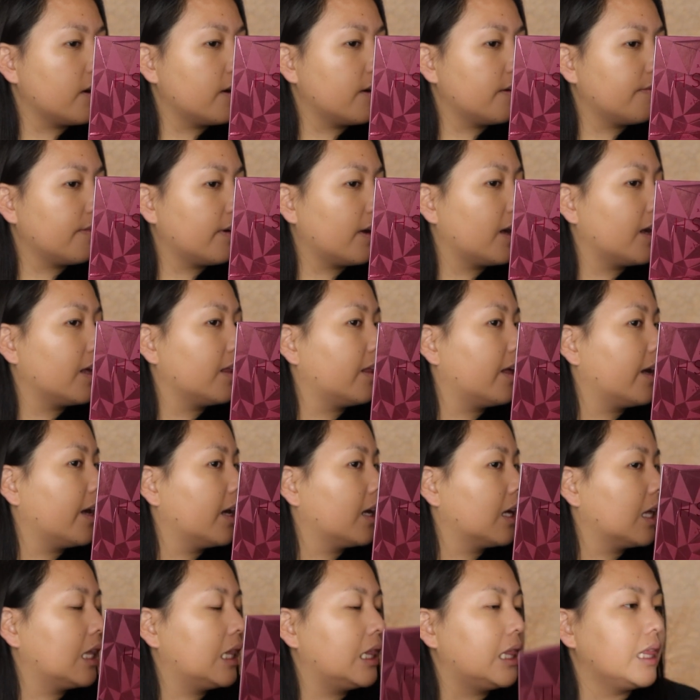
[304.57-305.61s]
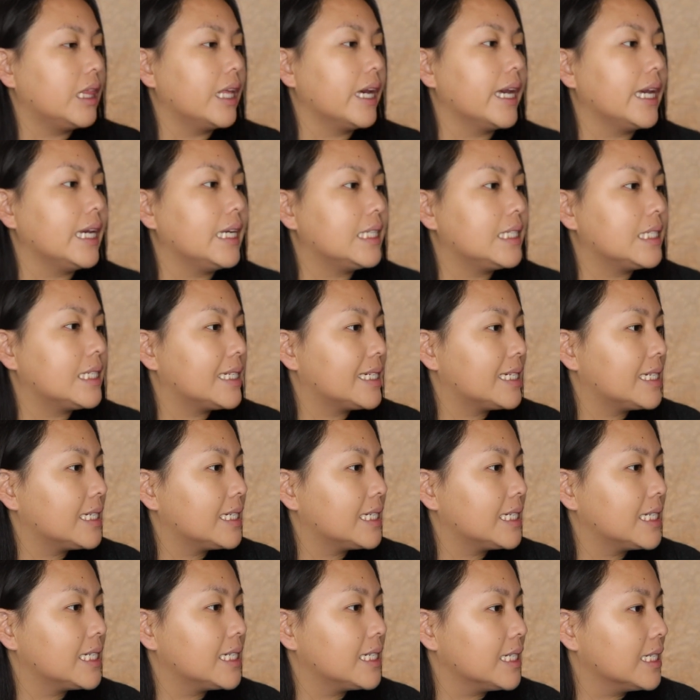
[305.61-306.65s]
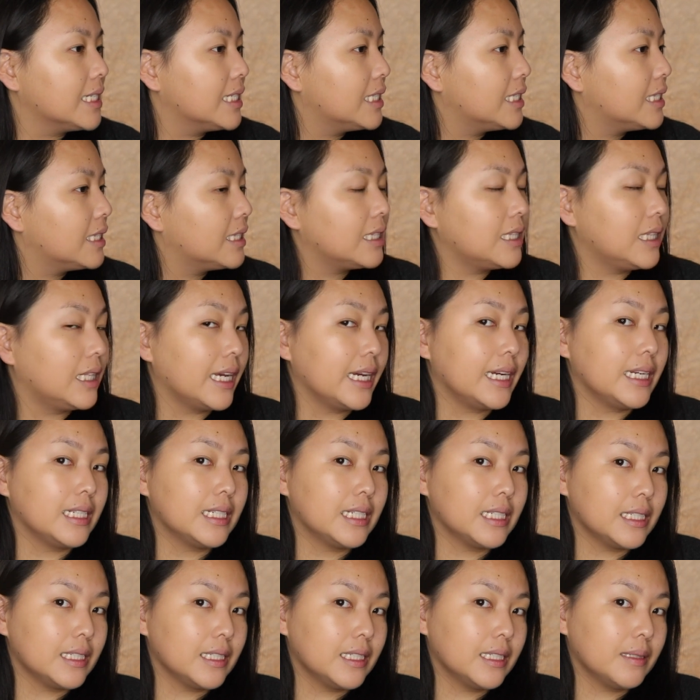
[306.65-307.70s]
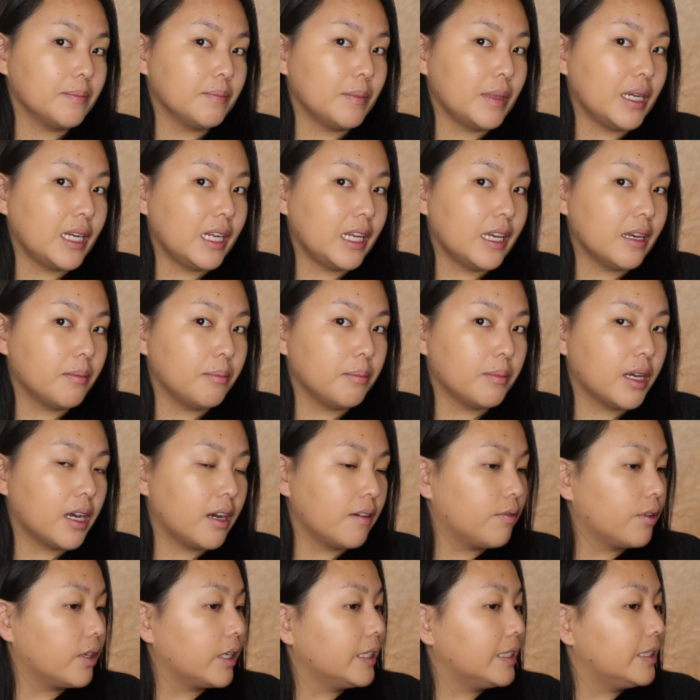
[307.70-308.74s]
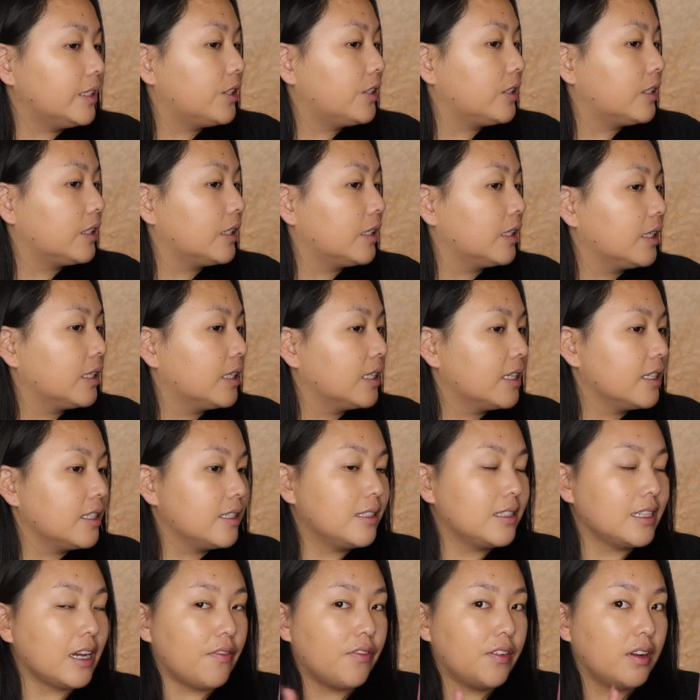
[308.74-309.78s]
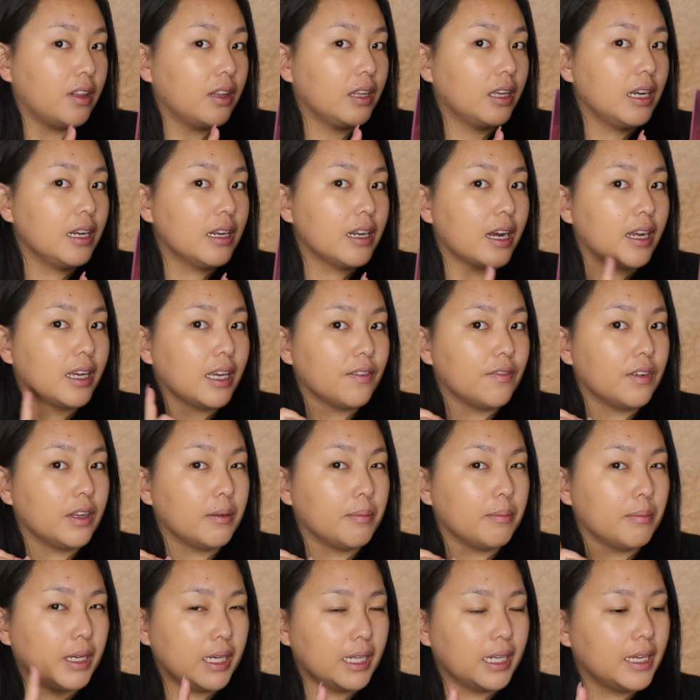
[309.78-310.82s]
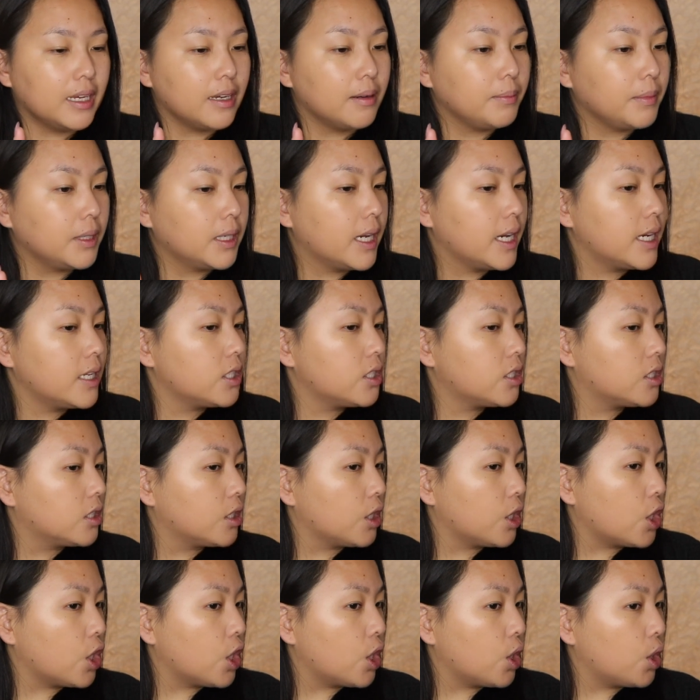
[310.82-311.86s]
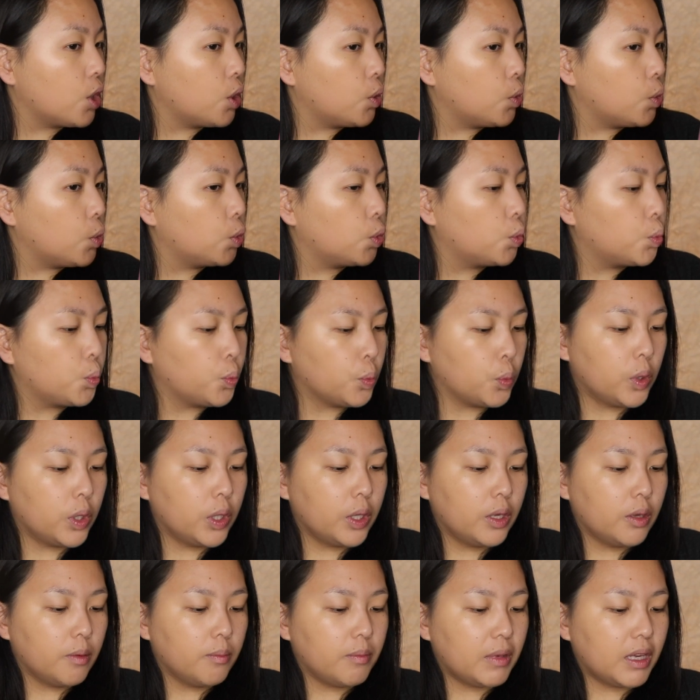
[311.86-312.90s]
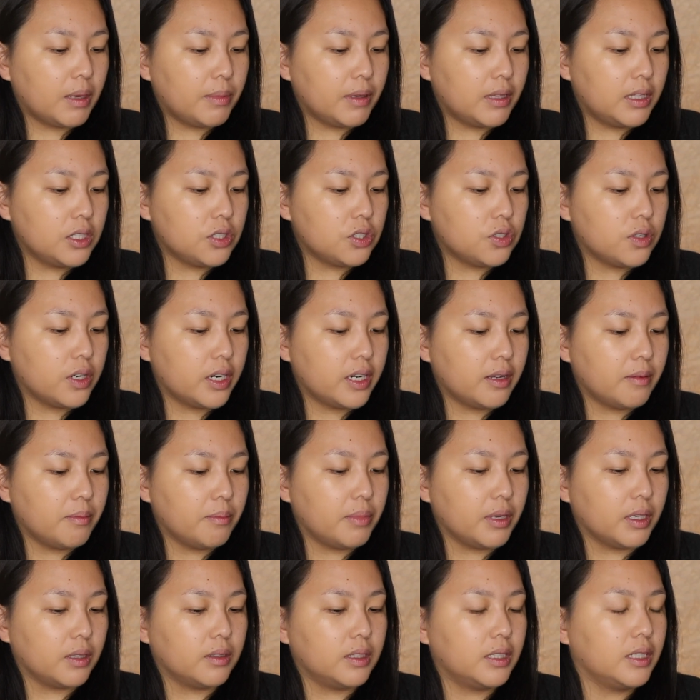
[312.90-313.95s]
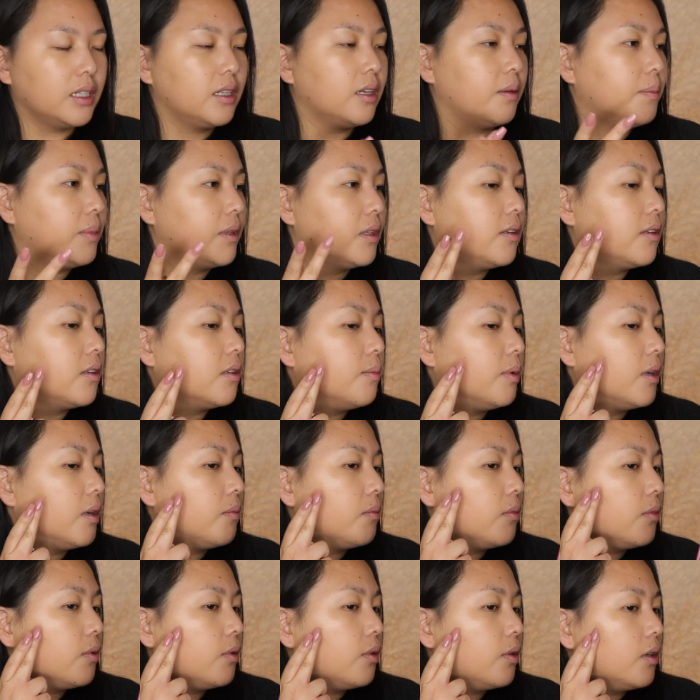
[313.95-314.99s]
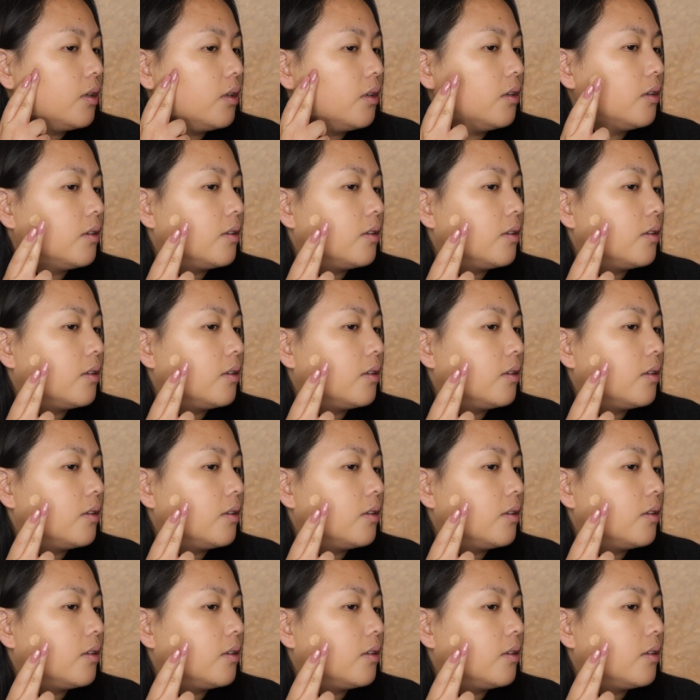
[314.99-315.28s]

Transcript: of a like light, light medium coverage. Definitely not even medium yet, so maybe let's try to build it up a little bit more.